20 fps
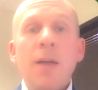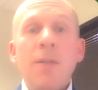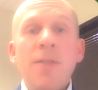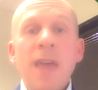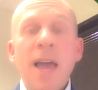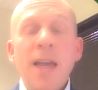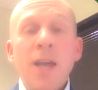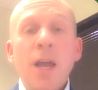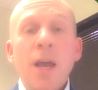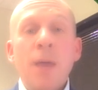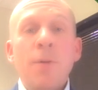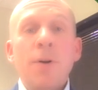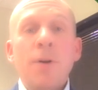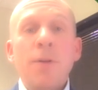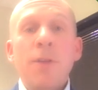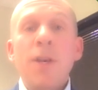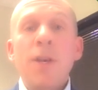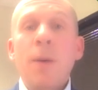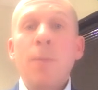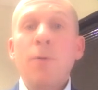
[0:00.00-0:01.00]
That
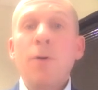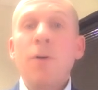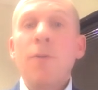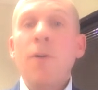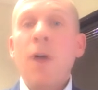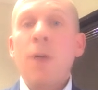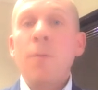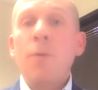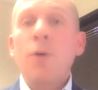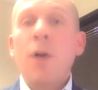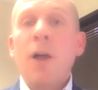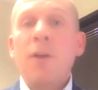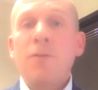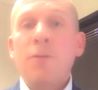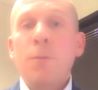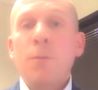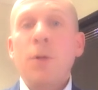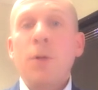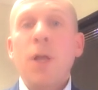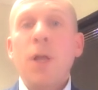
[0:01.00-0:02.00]
number, the number of
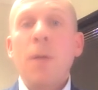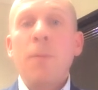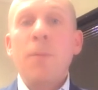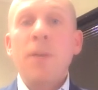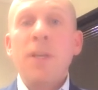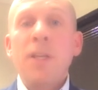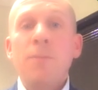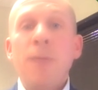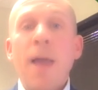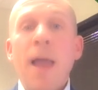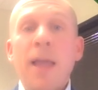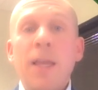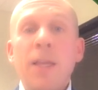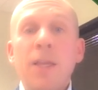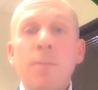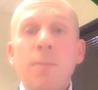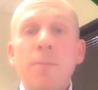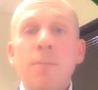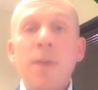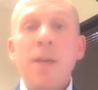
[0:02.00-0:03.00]
unprofitable companies back
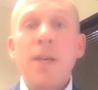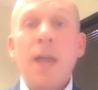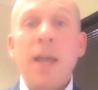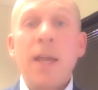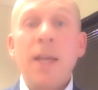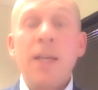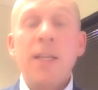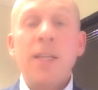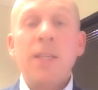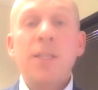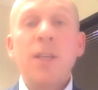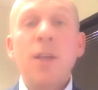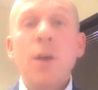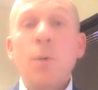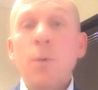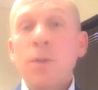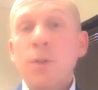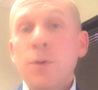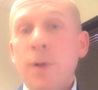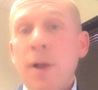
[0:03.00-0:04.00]
in the mid-90s,
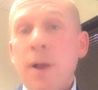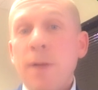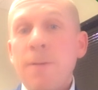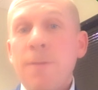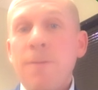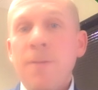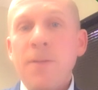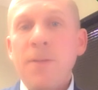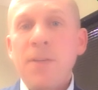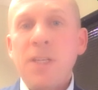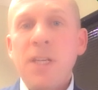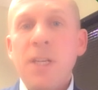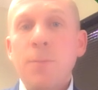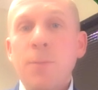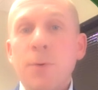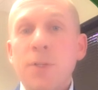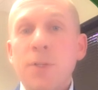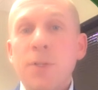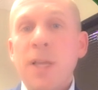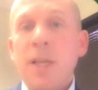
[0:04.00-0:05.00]
was around
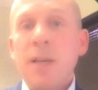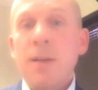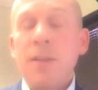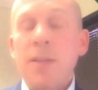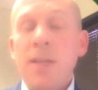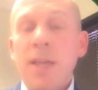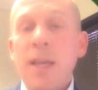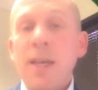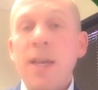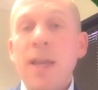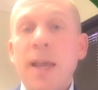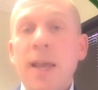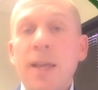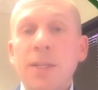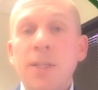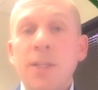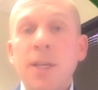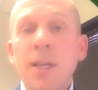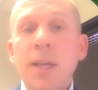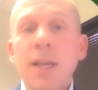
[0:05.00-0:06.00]
15% of the index.
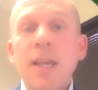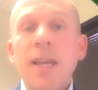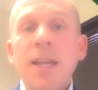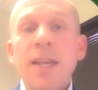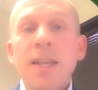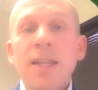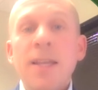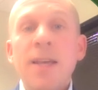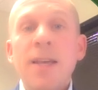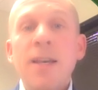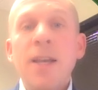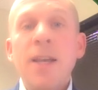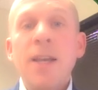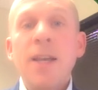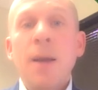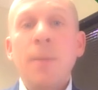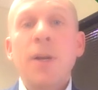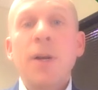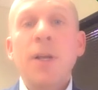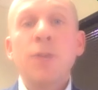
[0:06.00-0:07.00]
That
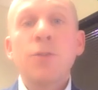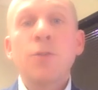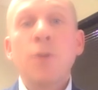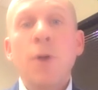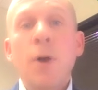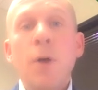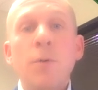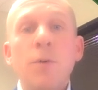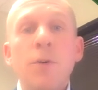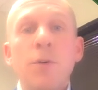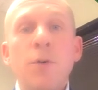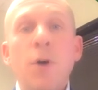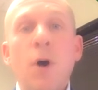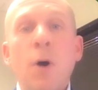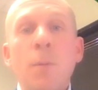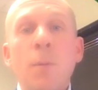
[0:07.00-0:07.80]
number has grown to